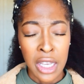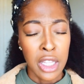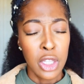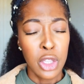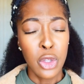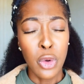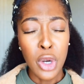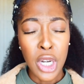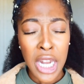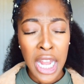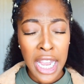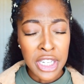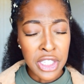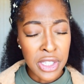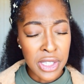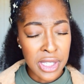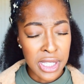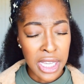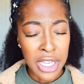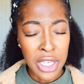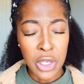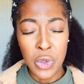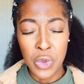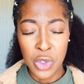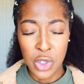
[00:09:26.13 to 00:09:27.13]
Lord, I just
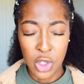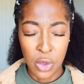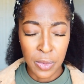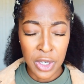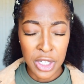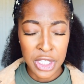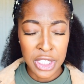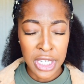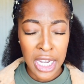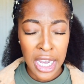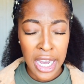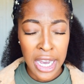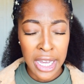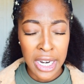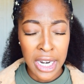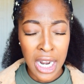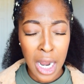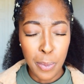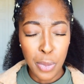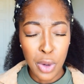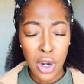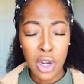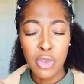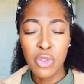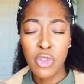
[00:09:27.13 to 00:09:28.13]
thank You so much, God. I
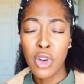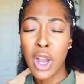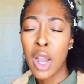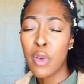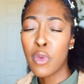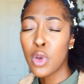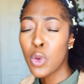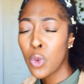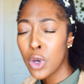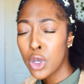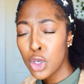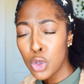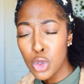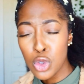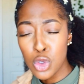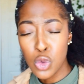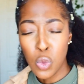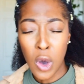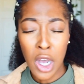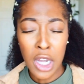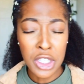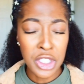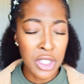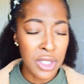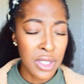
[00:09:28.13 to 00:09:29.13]
pray for everyone who's
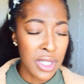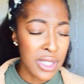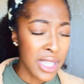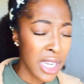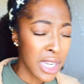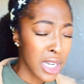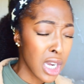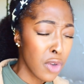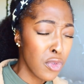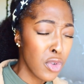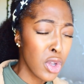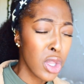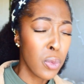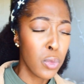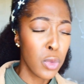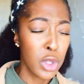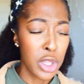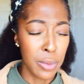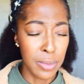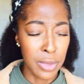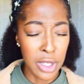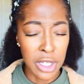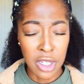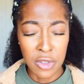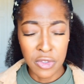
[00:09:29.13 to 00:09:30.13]
watching this. I cover them with
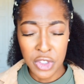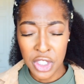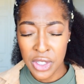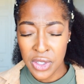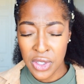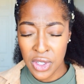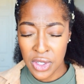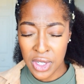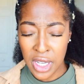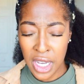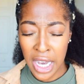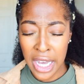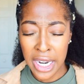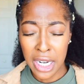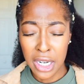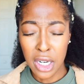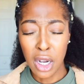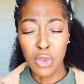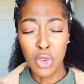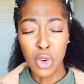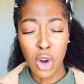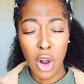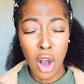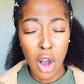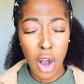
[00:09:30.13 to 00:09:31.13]
the blood of Jesus, God. I
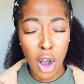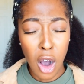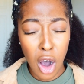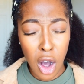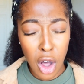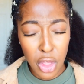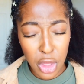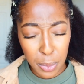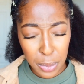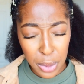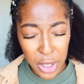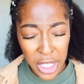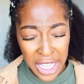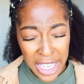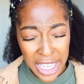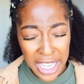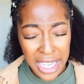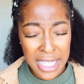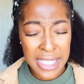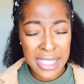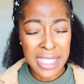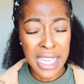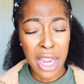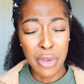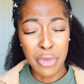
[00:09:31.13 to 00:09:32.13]
cover all, all the
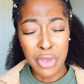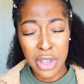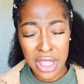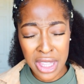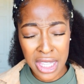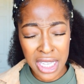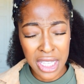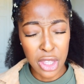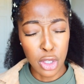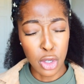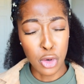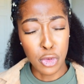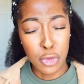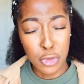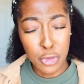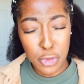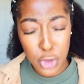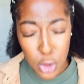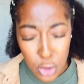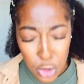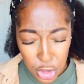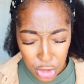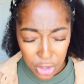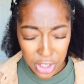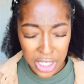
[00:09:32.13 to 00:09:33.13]
plans, everything, their
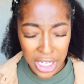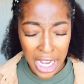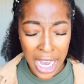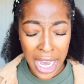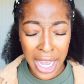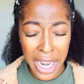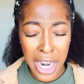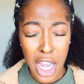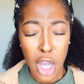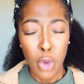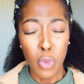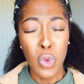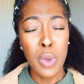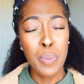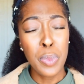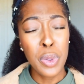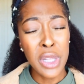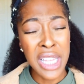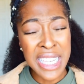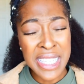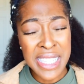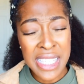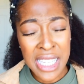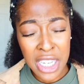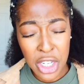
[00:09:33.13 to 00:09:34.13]
future, God. We
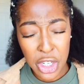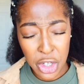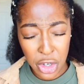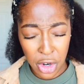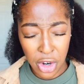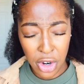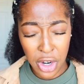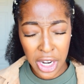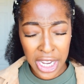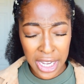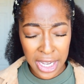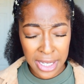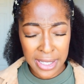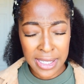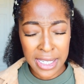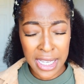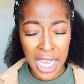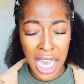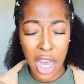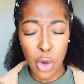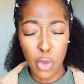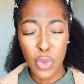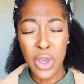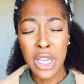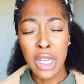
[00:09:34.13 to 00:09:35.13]
place it in Your hands,
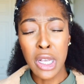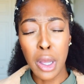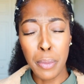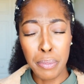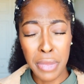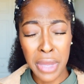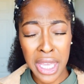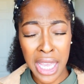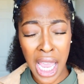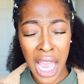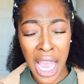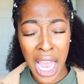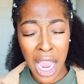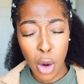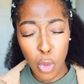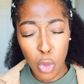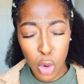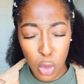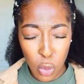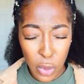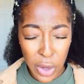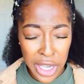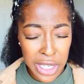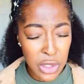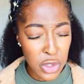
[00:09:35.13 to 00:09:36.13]
God. We commit our
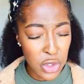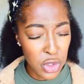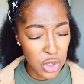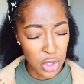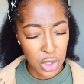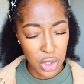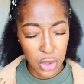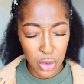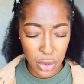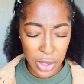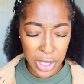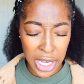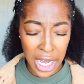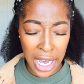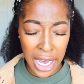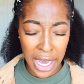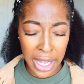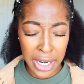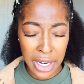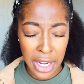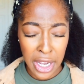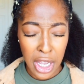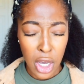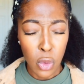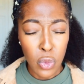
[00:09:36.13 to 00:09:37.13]
ways to You,
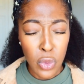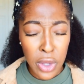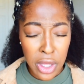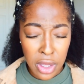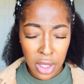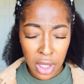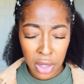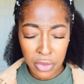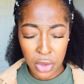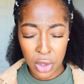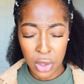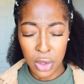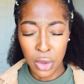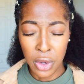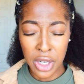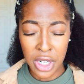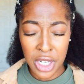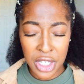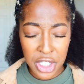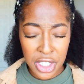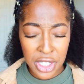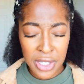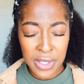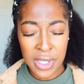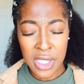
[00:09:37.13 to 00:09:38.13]
God. We love You, Lord.
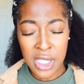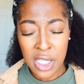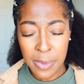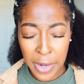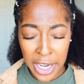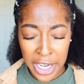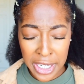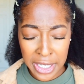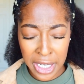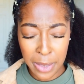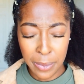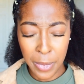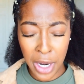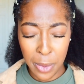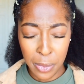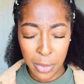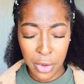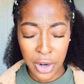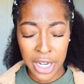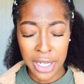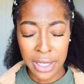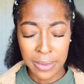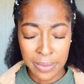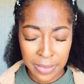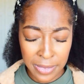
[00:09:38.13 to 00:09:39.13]
In Jesus' mighty name I
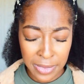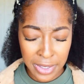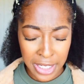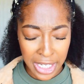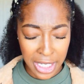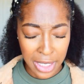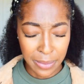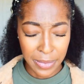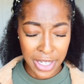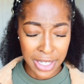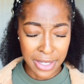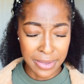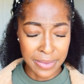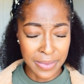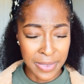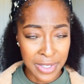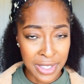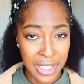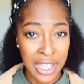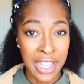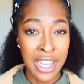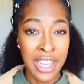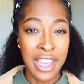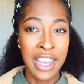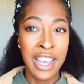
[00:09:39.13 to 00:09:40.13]
pray. Amen.
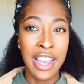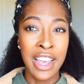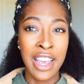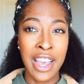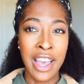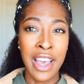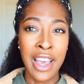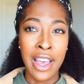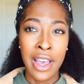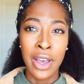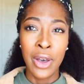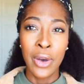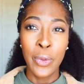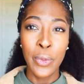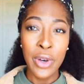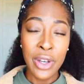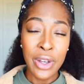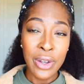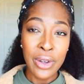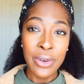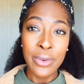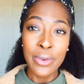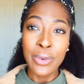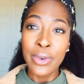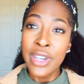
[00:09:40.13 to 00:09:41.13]

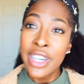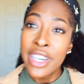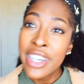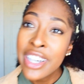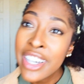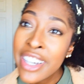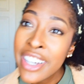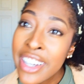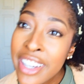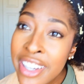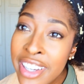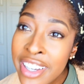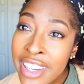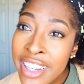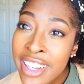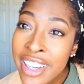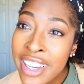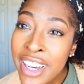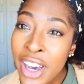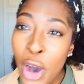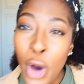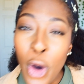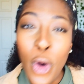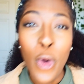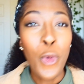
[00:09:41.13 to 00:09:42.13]
Woo!
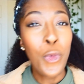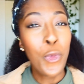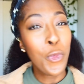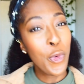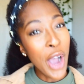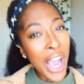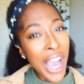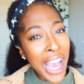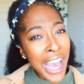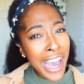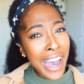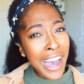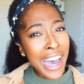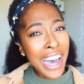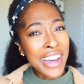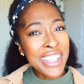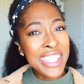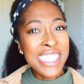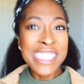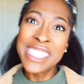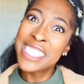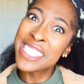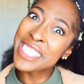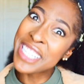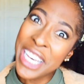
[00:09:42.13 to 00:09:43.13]
Wow! wow,
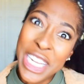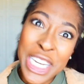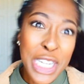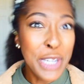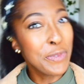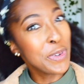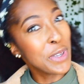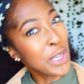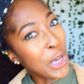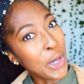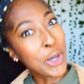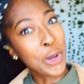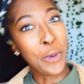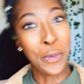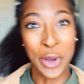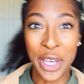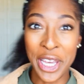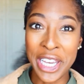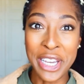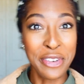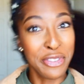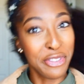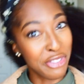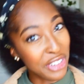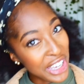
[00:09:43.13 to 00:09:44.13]
this is gonna be a
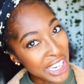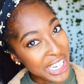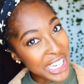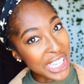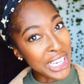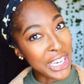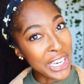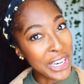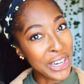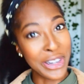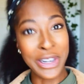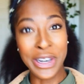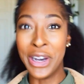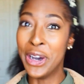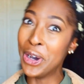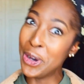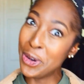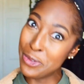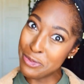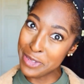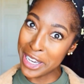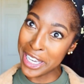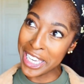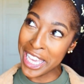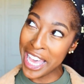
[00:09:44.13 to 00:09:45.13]
quick video.
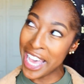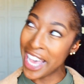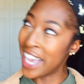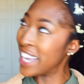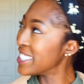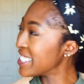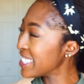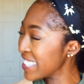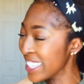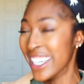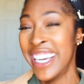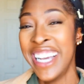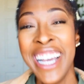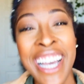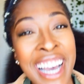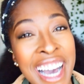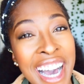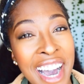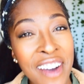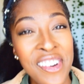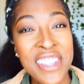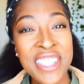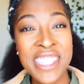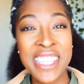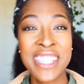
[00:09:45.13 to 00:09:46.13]
Oh my gosh, I
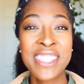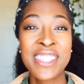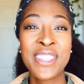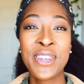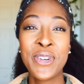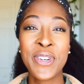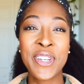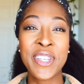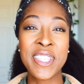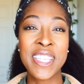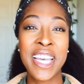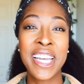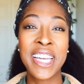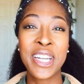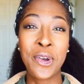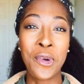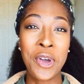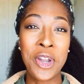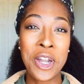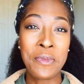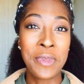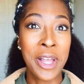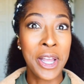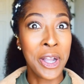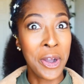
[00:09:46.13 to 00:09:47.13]
always get so excited
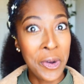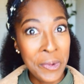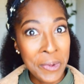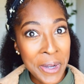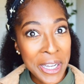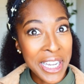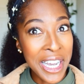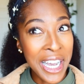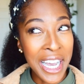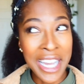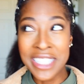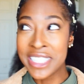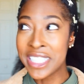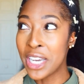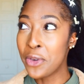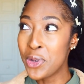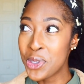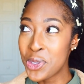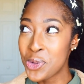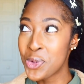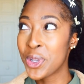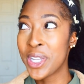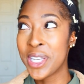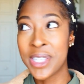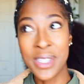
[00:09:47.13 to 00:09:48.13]
when I'm like, oh my gosh, I
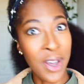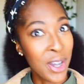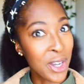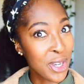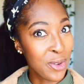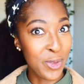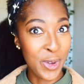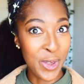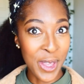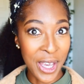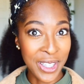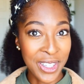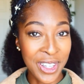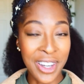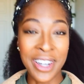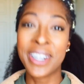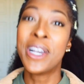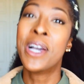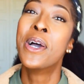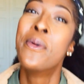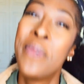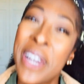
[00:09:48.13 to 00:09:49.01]
wasn't really talking for that long.